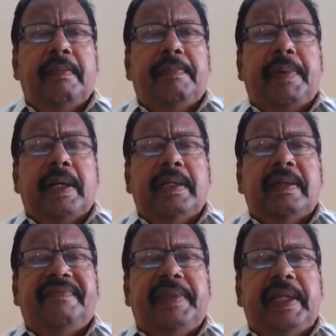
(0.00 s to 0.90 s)
part
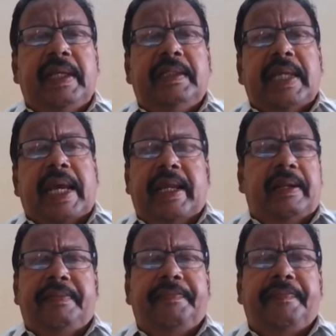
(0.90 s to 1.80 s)
of the child.
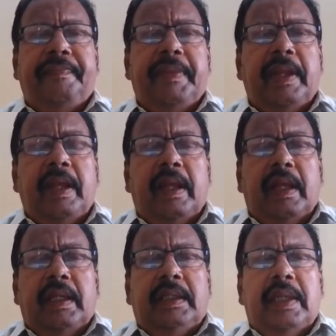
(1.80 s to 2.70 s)

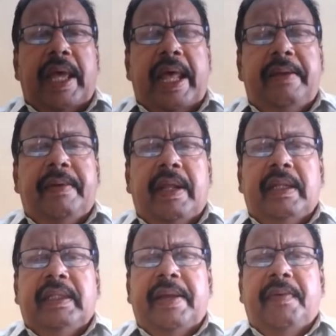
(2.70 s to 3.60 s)
So, and
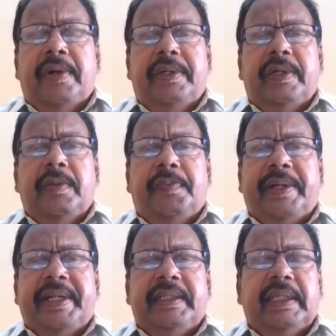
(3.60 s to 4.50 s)
they wanted to
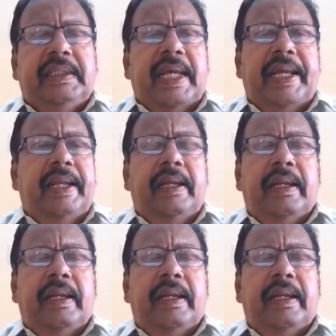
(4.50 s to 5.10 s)
protect the child